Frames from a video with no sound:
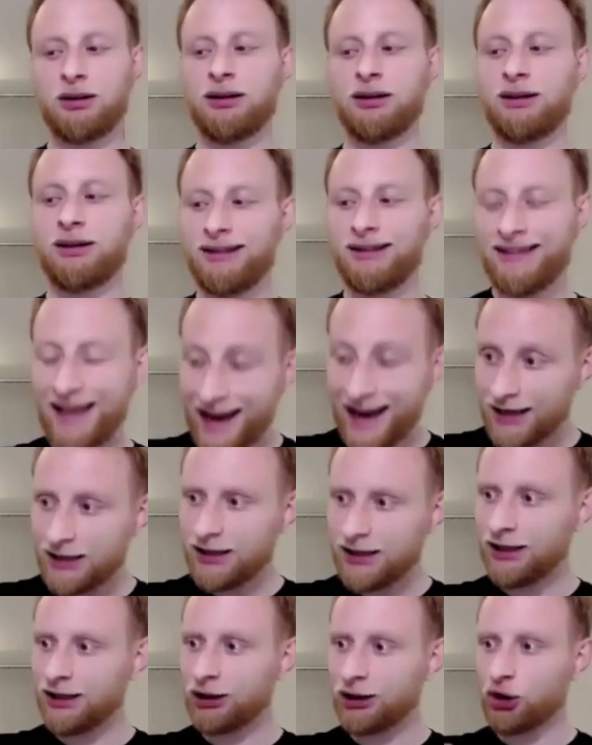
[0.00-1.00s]

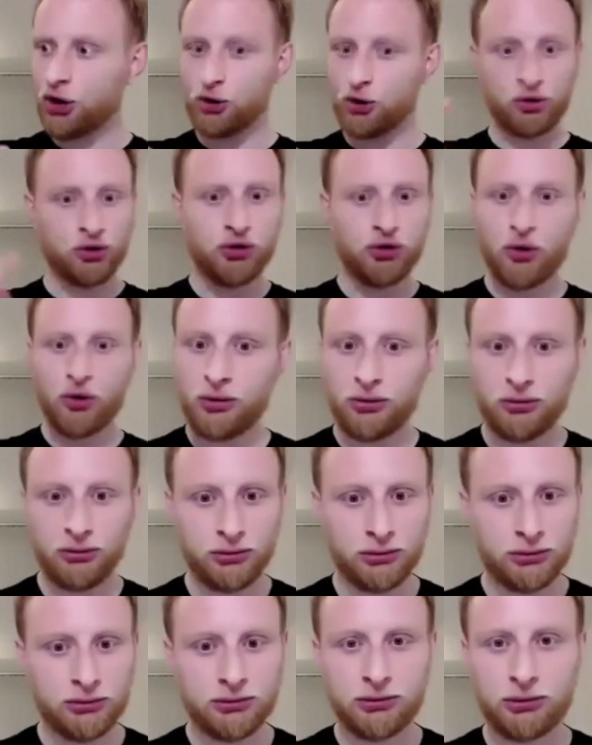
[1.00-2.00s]
gaining
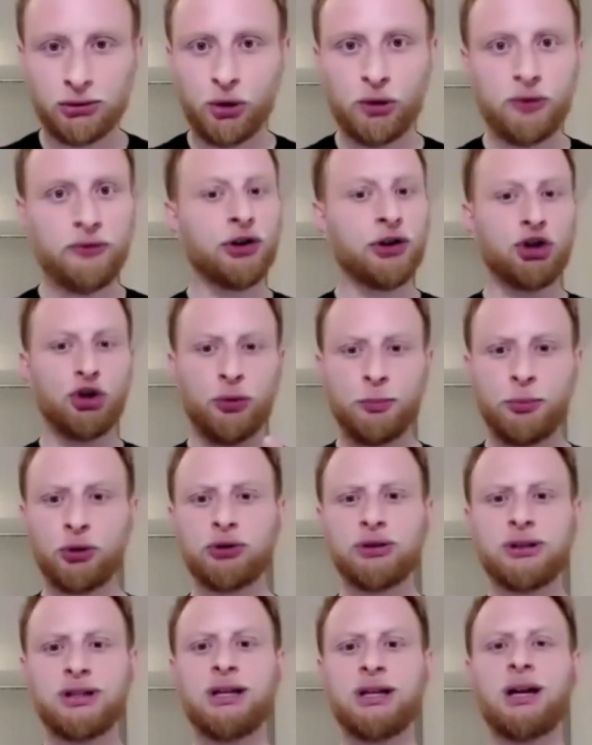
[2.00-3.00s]
control over your
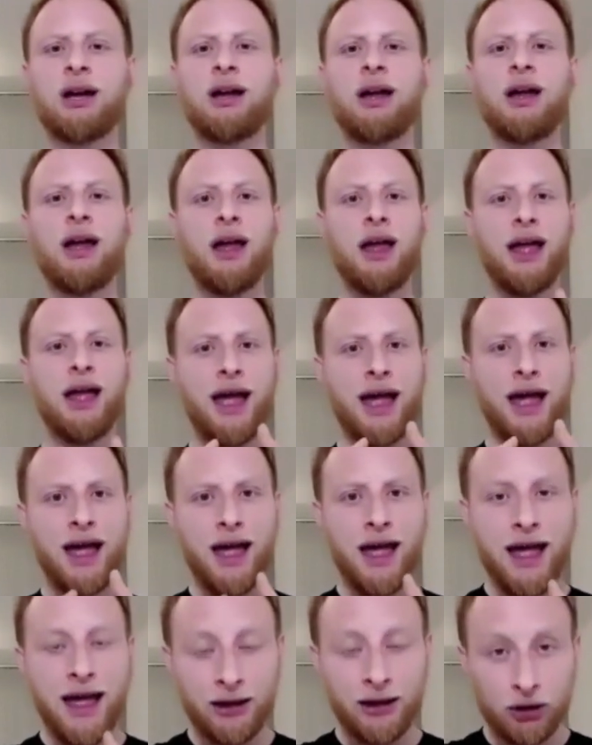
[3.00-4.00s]
body
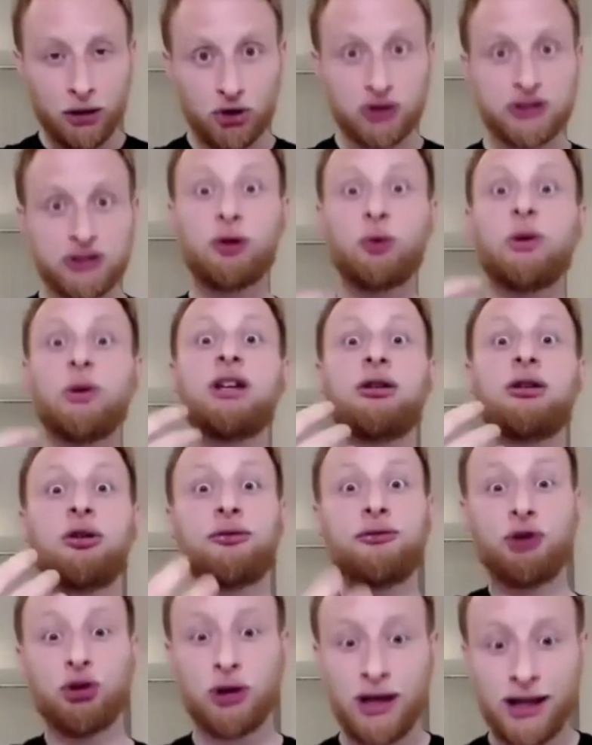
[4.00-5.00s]
and consequently
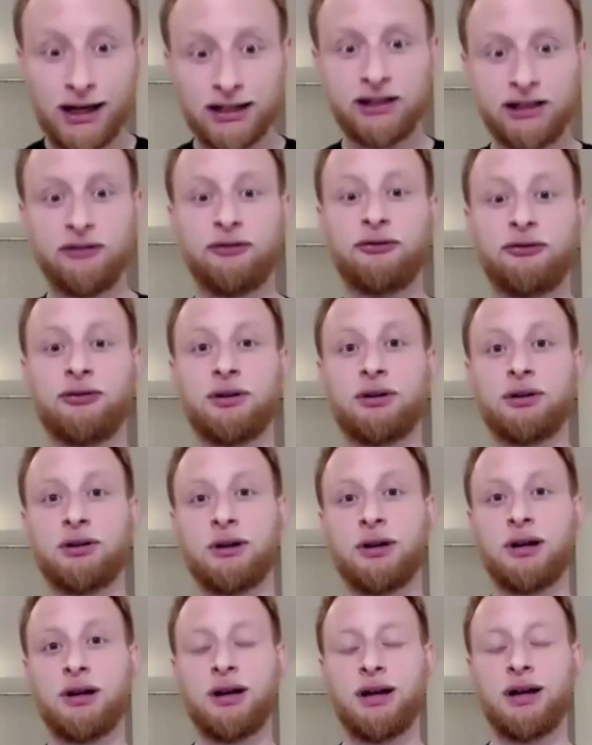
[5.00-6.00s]
of your life,
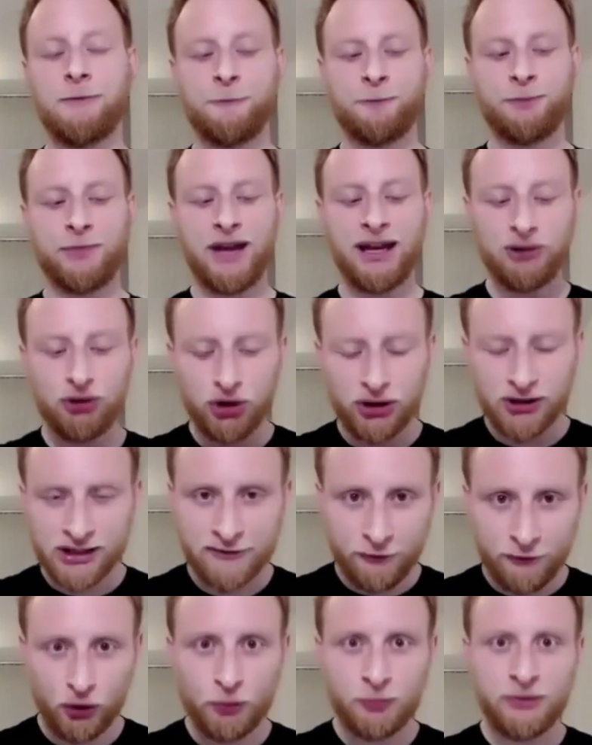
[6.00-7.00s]
and
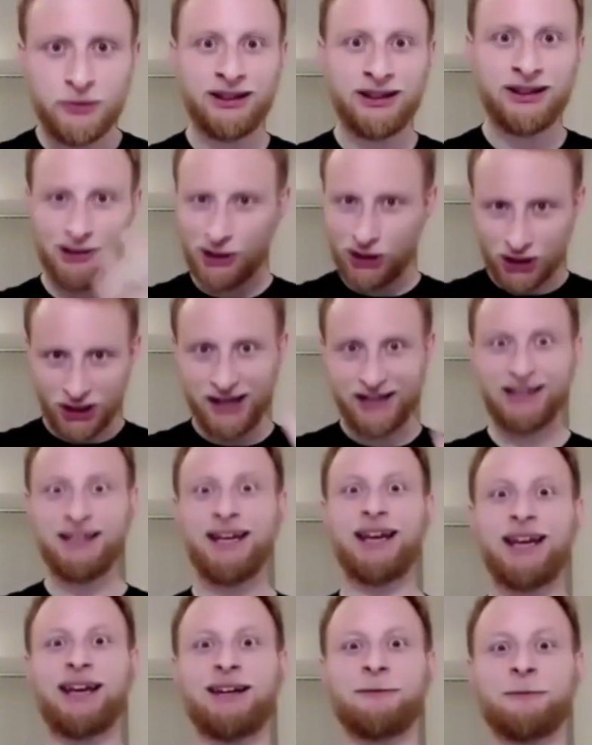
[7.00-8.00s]
transforming the
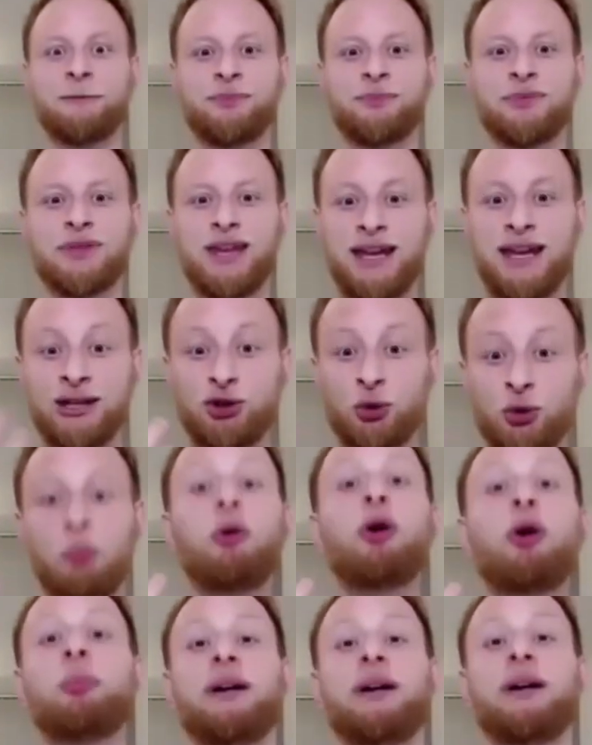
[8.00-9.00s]
shaking into
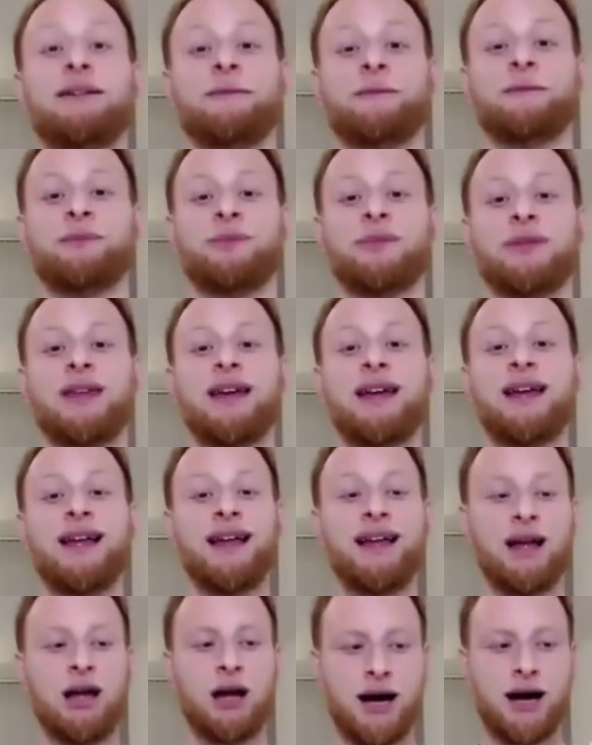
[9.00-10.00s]
popping,
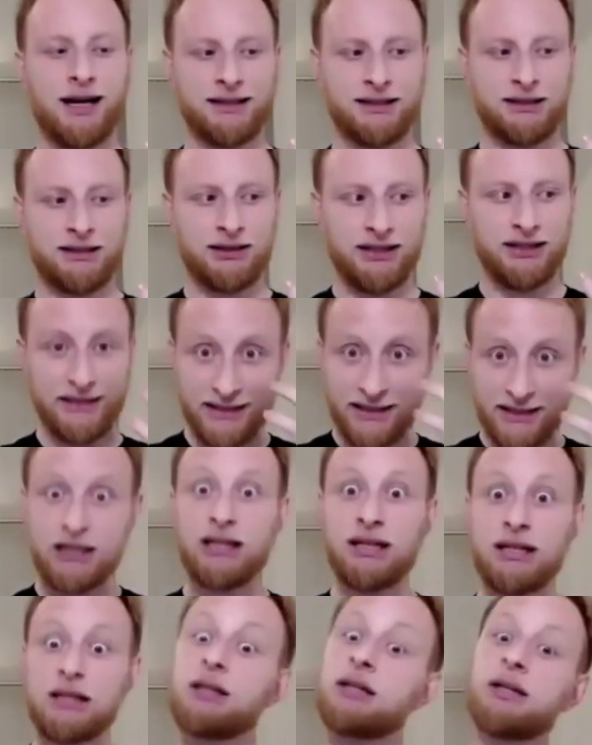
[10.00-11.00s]
a
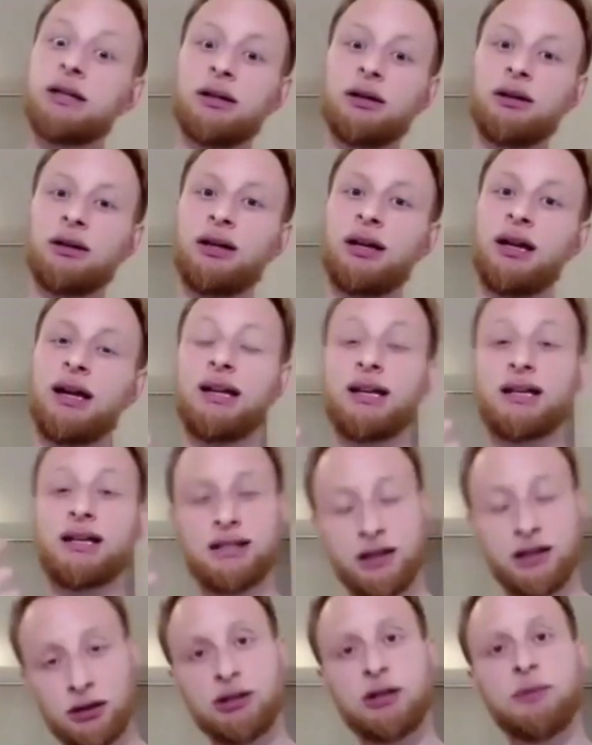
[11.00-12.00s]
disease in a
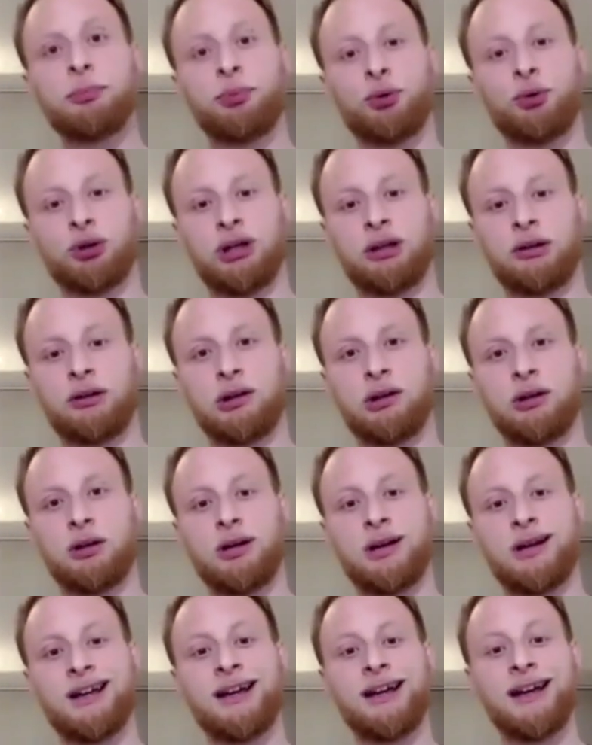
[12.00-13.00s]
starting point,
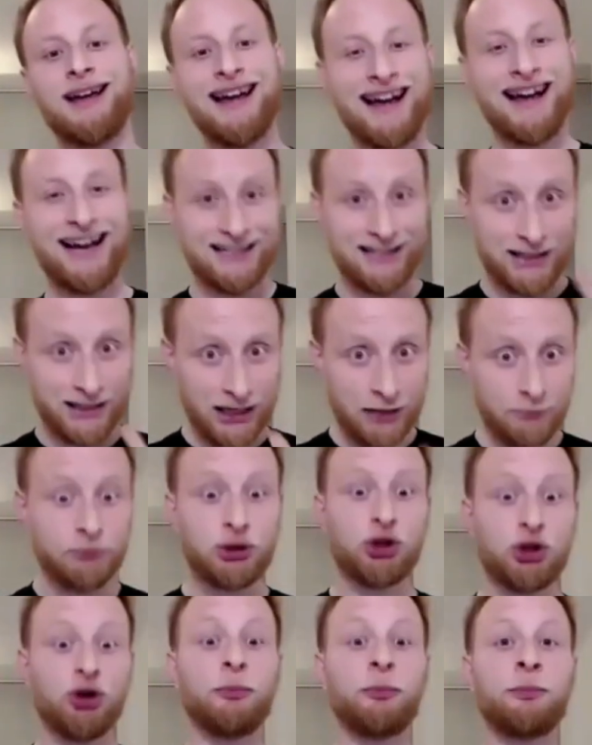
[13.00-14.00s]
a
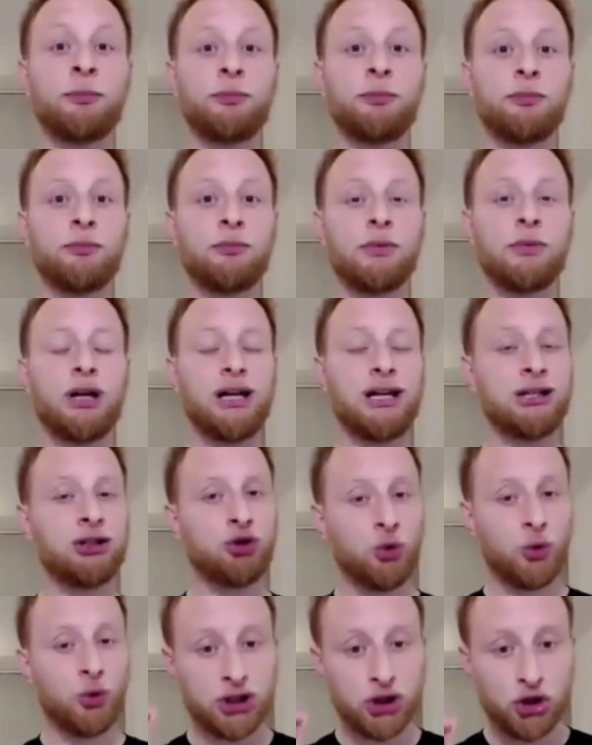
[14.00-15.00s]
symptom
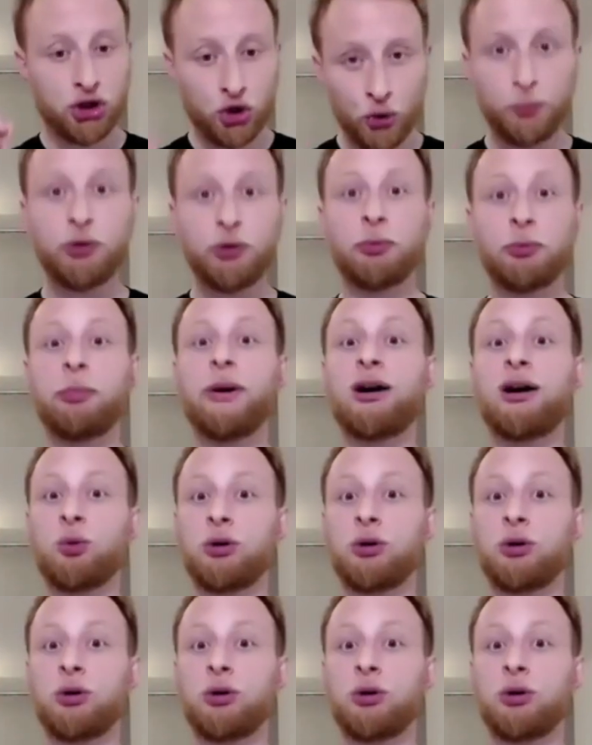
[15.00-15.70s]
into a superpower.